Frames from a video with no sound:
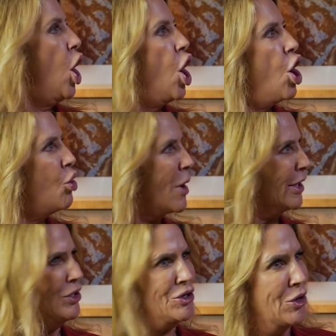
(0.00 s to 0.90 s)
oh, I
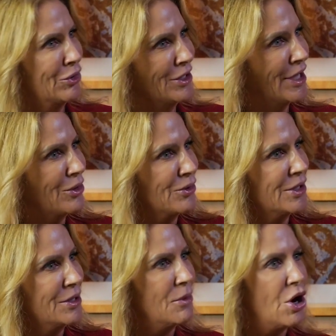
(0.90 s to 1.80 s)
didn't know that they were
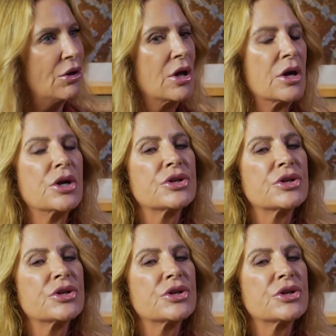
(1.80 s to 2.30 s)
in the mall.